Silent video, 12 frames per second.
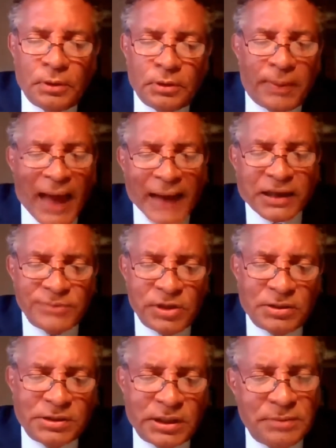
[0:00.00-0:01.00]
The Black
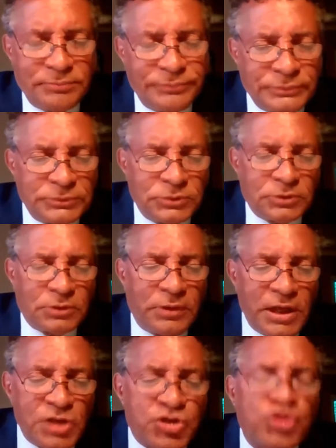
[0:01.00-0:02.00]
community
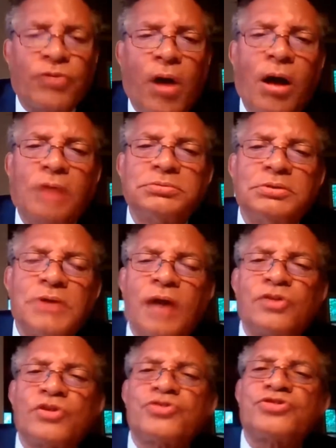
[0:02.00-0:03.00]
needs strong,
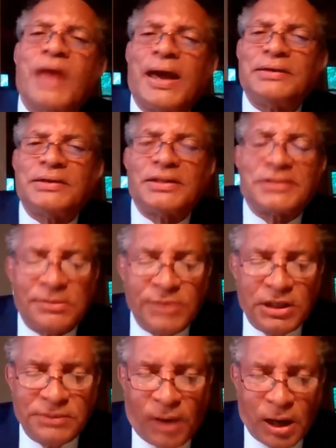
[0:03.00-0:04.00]
understanding, and
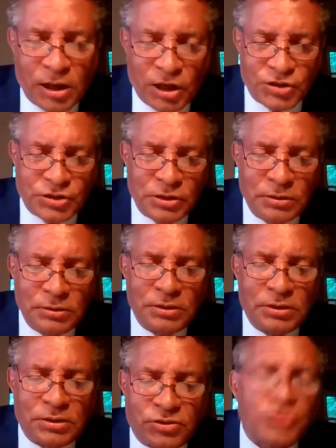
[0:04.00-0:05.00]
committed partners
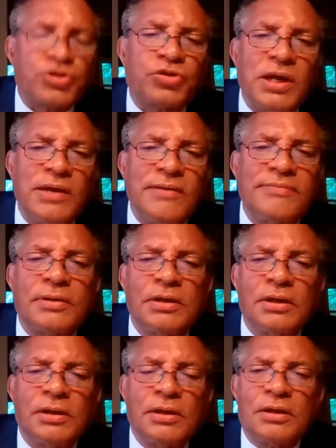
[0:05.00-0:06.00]
to achieve
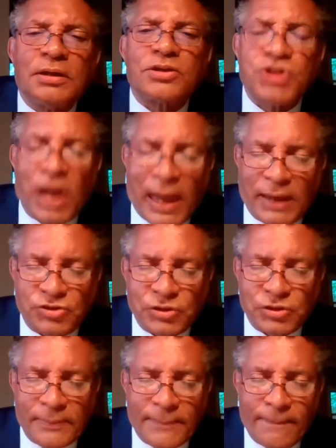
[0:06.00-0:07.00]
change.
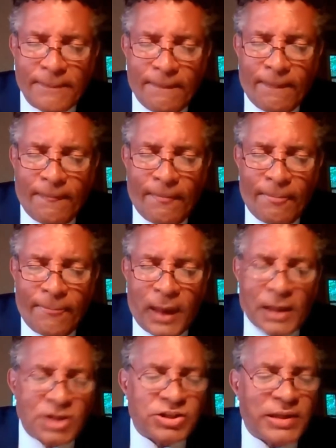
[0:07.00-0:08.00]

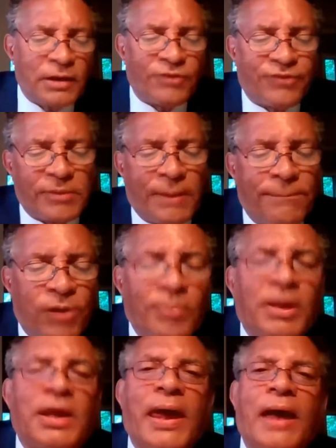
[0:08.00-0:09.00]
In his letter from the
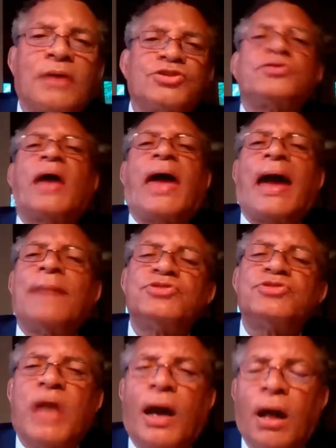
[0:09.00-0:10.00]
Birmingham
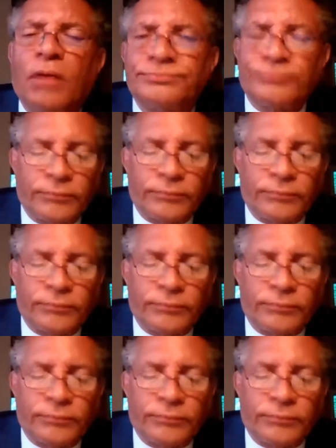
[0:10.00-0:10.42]
jail